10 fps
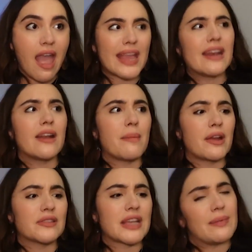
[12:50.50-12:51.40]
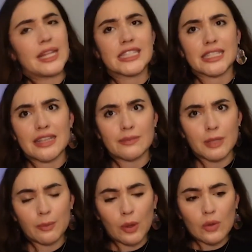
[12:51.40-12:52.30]
in an amount of time that's
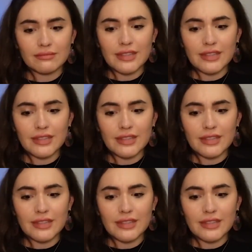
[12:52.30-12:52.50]
acceptable.